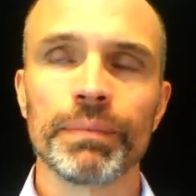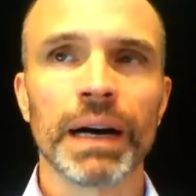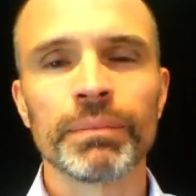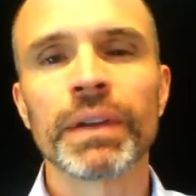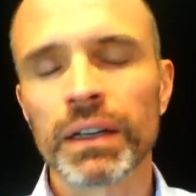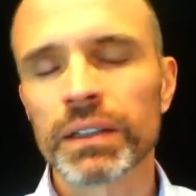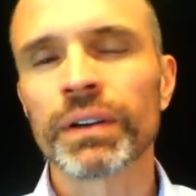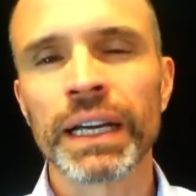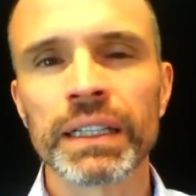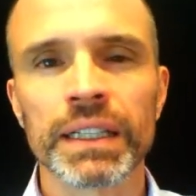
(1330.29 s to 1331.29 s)
I'm not
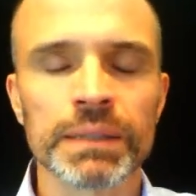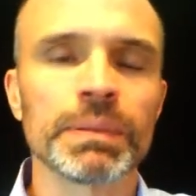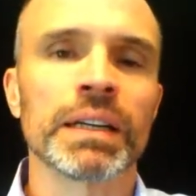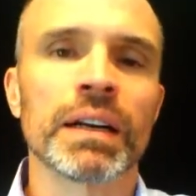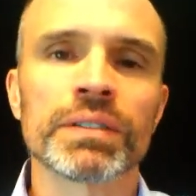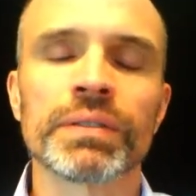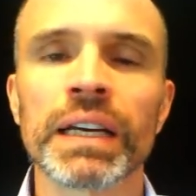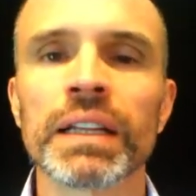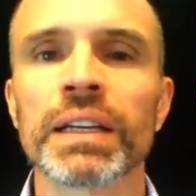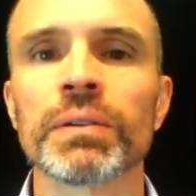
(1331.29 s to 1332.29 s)
great at this, but in
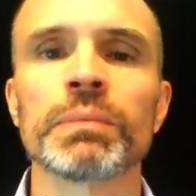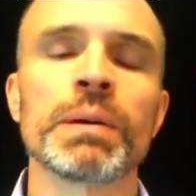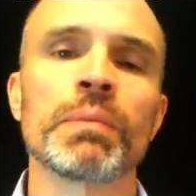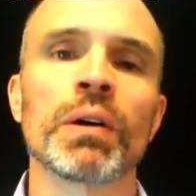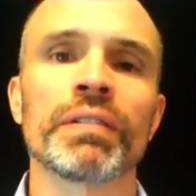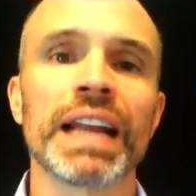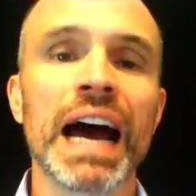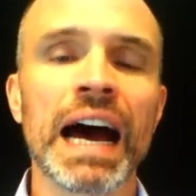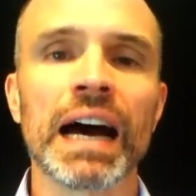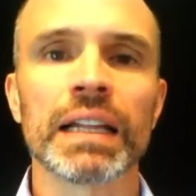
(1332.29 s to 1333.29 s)
Australian, it would be more of an
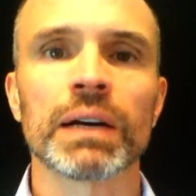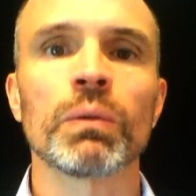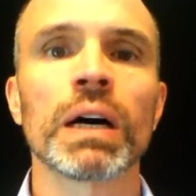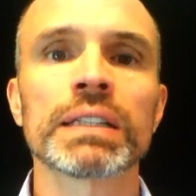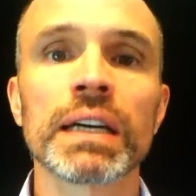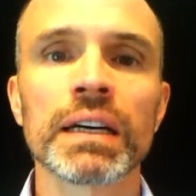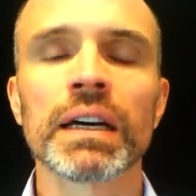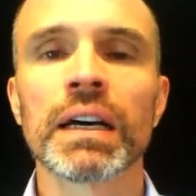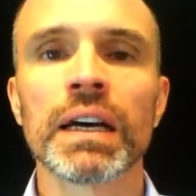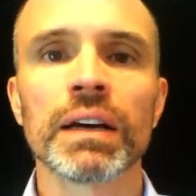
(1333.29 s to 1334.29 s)
like
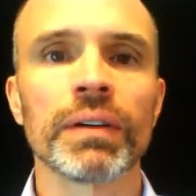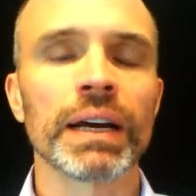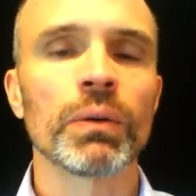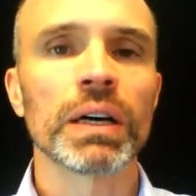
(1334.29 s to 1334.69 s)
wata, right?